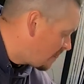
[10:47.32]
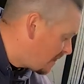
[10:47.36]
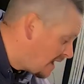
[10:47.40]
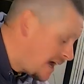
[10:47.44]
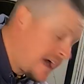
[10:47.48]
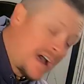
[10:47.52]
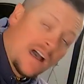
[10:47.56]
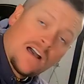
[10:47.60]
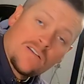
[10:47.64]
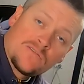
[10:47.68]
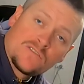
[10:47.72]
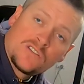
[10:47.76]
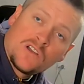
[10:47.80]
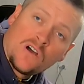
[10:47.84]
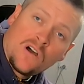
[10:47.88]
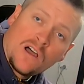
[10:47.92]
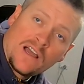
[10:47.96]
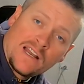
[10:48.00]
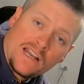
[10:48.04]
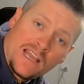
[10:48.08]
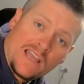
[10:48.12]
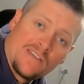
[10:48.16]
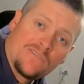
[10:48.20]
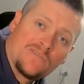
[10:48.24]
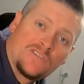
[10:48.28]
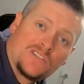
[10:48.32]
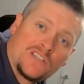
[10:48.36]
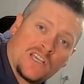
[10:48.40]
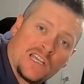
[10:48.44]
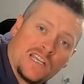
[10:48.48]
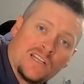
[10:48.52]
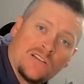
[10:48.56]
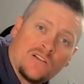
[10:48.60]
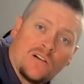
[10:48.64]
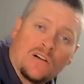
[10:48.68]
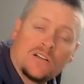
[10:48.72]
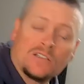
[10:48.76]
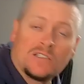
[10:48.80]
half-tied
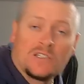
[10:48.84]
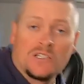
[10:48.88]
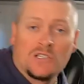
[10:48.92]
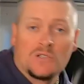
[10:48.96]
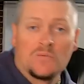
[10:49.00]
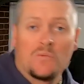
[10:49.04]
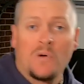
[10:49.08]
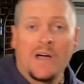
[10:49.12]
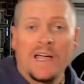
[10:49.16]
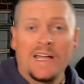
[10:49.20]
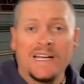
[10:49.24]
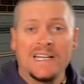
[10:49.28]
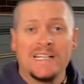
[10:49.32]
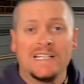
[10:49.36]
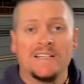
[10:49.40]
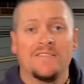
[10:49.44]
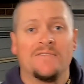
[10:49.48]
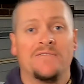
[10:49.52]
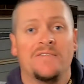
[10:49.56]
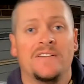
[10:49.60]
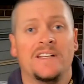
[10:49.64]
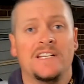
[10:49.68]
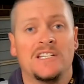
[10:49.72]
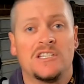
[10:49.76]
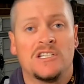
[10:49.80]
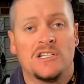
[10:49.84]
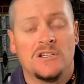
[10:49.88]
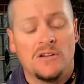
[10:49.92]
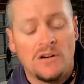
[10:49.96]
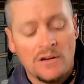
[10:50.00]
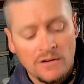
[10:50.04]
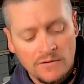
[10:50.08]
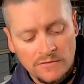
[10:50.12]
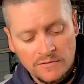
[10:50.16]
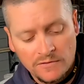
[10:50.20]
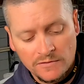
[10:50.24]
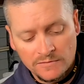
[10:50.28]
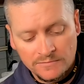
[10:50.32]
FG knot, just waiting to finish it
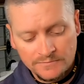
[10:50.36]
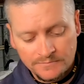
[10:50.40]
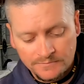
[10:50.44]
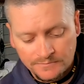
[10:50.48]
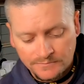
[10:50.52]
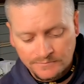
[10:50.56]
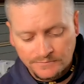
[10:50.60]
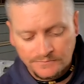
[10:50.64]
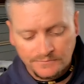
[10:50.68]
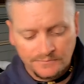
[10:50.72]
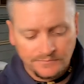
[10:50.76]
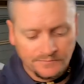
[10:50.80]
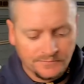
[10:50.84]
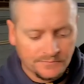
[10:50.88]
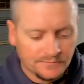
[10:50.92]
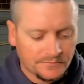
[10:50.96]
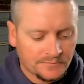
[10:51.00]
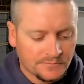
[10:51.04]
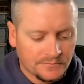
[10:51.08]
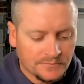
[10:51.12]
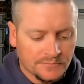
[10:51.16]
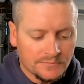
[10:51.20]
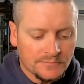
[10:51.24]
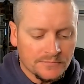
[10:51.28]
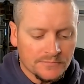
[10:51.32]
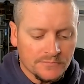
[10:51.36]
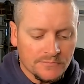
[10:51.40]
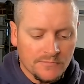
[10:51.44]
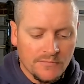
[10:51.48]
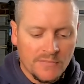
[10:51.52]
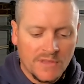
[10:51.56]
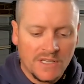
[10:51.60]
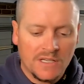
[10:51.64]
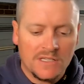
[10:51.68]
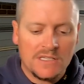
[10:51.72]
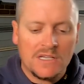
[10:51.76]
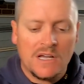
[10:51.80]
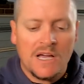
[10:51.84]
off.
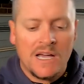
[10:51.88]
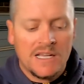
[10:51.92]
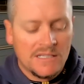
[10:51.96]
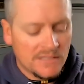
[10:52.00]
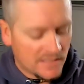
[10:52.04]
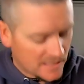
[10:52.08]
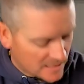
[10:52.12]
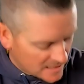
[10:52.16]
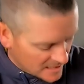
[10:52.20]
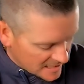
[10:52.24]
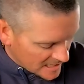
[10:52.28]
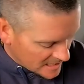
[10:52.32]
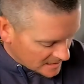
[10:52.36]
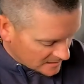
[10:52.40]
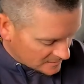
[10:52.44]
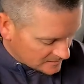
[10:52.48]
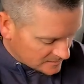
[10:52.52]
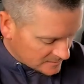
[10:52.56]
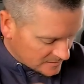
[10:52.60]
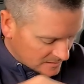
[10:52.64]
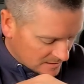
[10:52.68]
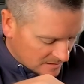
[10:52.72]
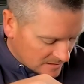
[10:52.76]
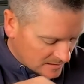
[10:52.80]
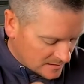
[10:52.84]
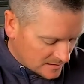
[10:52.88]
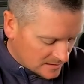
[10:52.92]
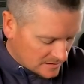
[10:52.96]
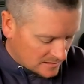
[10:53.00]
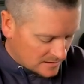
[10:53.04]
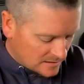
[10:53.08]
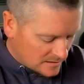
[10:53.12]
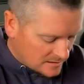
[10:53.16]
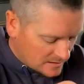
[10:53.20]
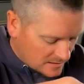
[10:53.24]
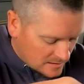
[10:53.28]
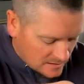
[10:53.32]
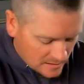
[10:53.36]
So as I said,
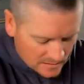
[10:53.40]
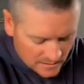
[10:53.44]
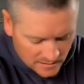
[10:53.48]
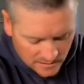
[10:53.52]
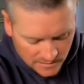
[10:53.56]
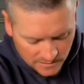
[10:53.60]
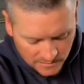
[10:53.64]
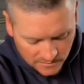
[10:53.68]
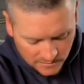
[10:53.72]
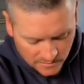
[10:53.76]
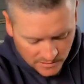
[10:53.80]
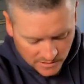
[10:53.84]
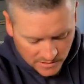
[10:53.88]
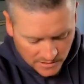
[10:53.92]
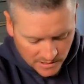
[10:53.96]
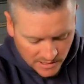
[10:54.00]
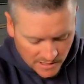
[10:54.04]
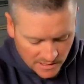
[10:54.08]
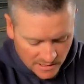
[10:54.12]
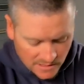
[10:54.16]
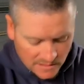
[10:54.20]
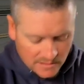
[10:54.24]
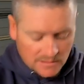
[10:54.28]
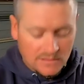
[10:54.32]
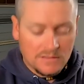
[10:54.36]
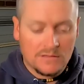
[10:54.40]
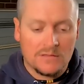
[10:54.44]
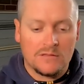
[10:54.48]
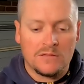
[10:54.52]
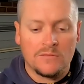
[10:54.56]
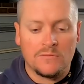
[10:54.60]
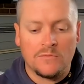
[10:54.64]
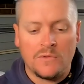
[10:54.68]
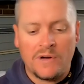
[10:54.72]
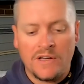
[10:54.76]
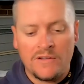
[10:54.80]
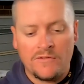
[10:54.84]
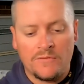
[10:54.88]
just get
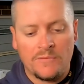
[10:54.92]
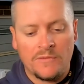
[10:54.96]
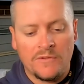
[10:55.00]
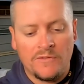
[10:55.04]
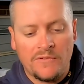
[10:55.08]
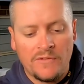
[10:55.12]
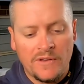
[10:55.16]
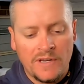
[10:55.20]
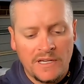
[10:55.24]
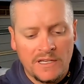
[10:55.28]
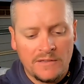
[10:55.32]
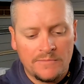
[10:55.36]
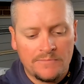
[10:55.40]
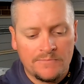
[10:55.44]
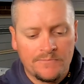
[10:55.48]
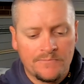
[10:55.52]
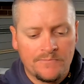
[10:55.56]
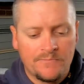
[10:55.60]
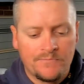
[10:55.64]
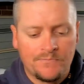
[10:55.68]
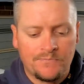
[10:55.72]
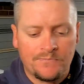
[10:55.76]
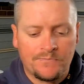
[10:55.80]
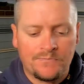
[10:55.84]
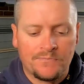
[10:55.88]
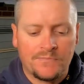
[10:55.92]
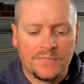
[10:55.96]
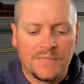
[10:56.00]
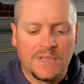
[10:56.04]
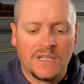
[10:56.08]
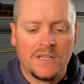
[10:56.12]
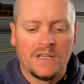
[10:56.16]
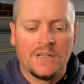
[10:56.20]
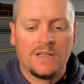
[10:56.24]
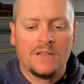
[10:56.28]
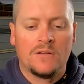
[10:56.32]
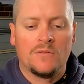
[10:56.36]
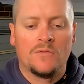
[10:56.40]
some away from my feet.
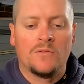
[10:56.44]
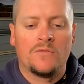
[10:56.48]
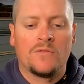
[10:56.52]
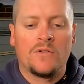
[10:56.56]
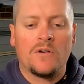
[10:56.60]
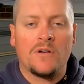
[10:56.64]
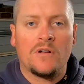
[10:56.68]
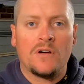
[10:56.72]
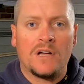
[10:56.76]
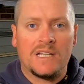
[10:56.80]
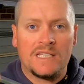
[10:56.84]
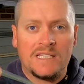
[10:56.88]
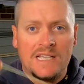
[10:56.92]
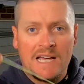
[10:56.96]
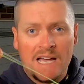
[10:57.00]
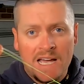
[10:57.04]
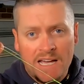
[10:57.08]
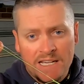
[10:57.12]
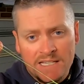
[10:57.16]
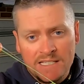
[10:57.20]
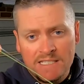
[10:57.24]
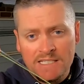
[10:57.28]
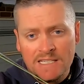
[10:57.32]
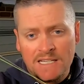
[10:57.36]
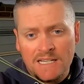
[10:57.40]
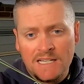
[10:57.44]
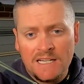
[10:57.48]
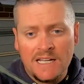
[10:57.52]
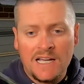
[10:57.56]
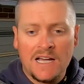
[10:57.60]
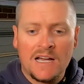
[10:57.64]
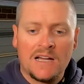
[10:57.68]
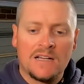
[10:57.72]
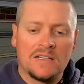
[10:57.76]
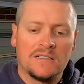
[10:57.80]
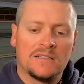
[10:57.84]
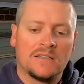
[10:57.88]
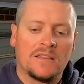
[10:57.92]
We've got our tag sticking
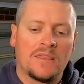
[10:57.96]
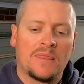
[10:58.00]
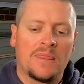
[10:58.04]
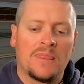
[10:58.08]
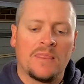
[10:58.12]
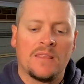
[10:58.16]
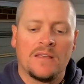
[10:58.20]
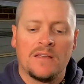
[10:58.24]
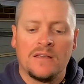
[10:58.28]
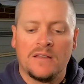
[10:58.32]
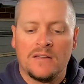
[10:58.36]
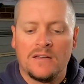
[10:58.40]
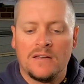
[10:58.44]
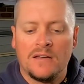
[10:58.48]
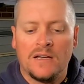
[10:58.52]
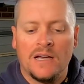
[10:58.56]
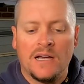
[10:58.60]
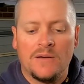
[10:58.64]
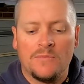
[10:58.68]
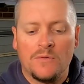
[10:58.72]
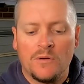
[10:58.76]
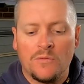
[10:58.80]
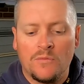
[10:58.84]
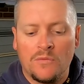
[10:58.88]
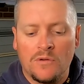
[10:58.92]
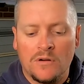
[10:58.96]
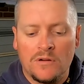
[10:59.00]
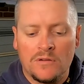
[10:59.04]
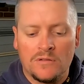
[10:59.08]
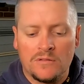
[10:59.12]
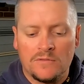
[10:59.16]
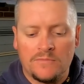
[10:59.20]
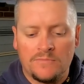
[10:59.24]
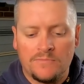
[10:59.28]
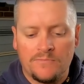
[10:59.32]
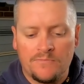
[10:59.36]
out, and we want